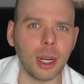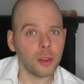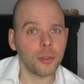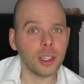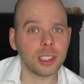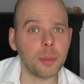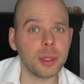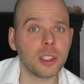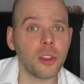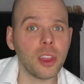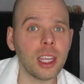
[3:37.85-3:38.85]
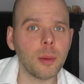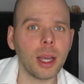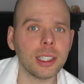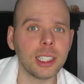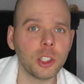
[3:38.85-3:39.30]
The first step is to think
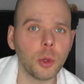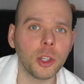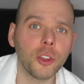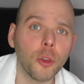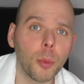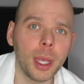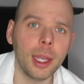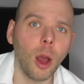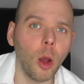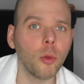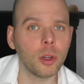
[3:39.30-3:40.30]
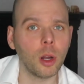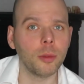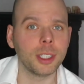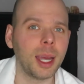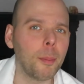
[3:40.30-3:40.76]
about a situation you repeat over and
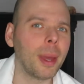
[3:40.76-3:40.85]
over again.